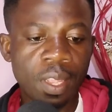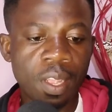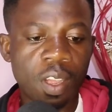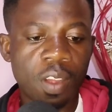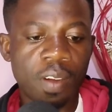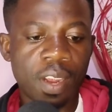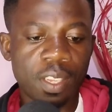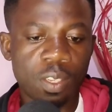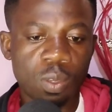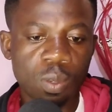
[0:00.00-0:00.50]

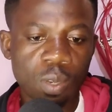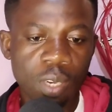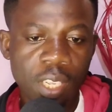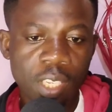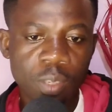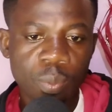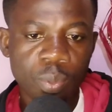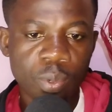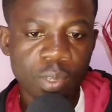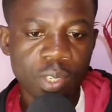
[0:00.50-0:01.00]
All right, so
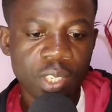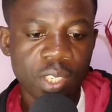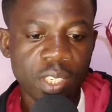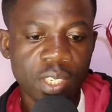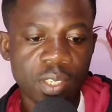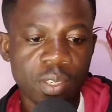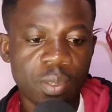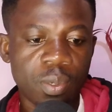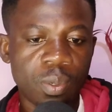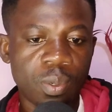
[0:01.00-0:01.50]
let's
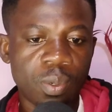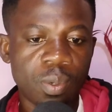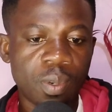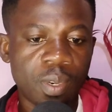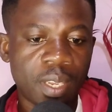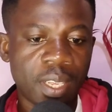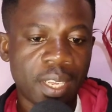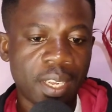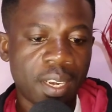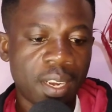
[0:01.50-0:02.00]
proceed to
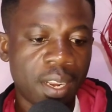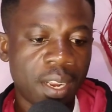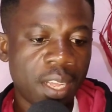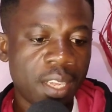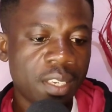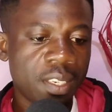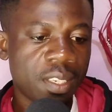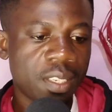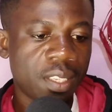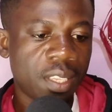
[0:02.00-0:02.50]
the
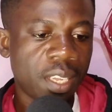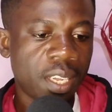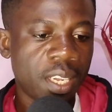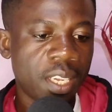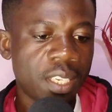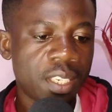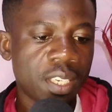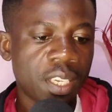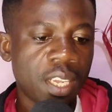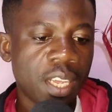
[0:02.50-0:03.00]
next
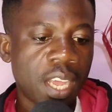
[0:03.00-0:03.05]
stage